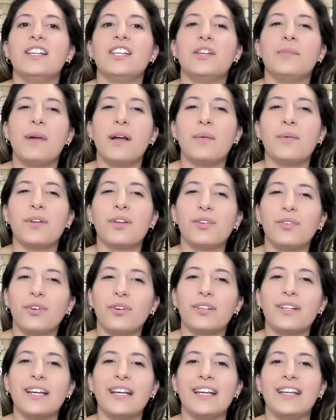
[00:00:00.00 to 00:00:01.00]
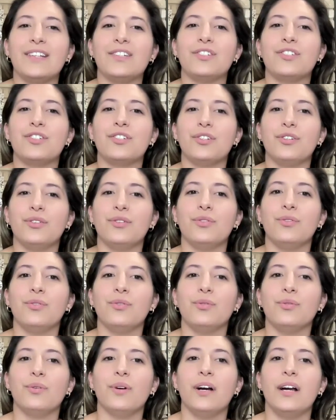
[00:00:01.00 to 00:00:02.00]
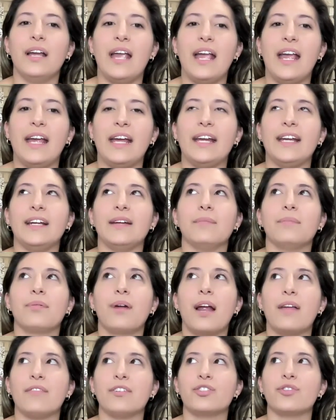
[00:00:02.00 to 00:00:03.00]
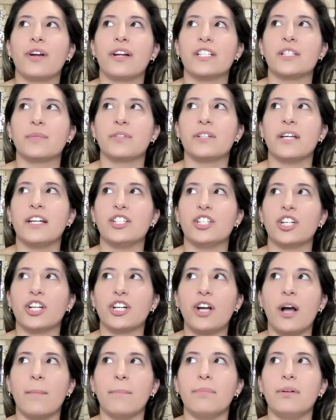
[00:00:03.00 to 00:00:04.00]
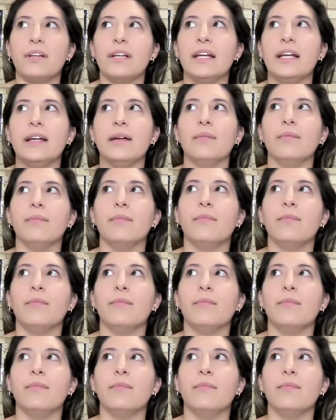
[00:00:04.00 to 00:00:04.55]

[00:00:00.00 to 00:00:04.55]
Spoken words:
You might want to look into a private transportation company.